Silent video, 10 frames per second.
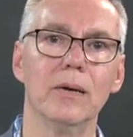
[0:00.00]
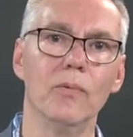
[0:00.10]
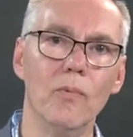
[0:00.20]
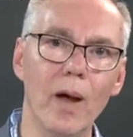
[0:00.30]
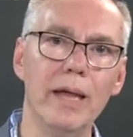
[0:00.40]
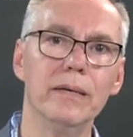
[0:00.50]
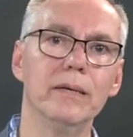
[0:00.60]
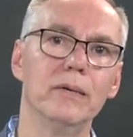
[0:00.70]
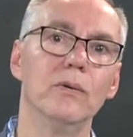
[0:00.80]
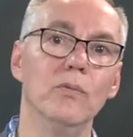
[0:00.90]

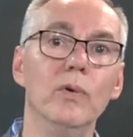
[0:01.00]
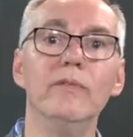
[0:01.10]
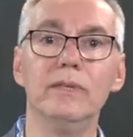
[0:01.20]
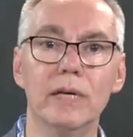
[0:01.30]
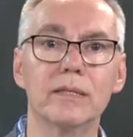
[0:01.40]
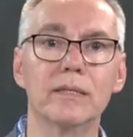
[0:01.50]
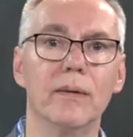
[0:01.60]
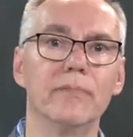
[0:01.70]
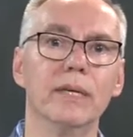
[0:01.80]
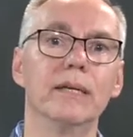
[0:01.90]
when we've done
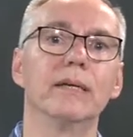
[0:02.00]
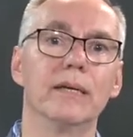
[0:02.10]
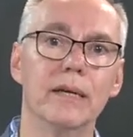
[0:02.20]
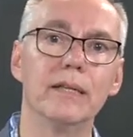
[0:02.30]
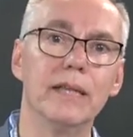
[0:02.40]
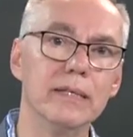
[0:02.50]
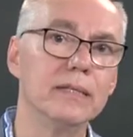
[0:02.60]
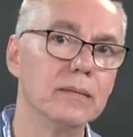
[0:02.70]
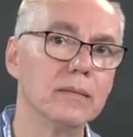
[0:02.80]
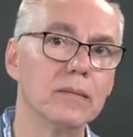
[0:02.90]
something that
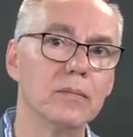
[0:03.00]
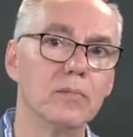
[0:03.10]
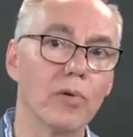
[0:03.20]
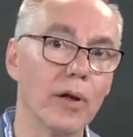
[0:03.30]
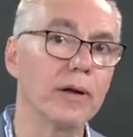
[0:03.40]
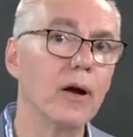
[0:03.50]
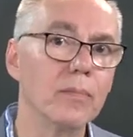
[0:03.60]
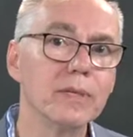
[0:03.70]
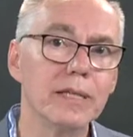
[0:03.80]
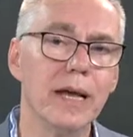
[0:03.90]
brought
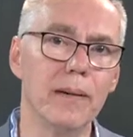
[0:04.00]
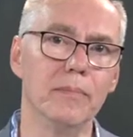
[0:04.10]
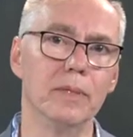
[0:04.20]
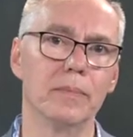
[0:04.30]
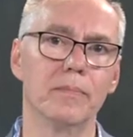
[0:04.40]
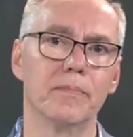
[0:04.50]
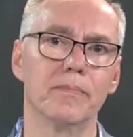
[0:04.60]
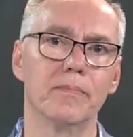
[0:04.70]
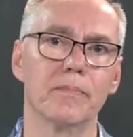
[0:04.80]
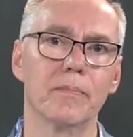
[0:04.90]
harm to them.
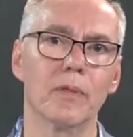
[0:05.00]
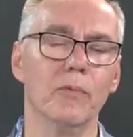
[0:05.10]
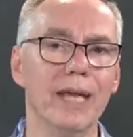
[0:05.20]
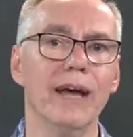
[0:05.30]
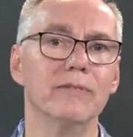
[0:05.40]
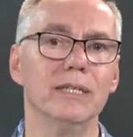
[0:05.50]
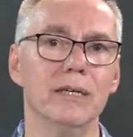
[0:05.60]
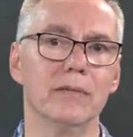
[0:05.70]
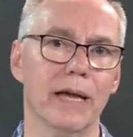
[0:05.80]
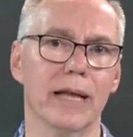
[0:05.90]
We have to
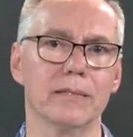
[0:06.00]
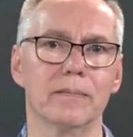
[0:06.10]
hear that.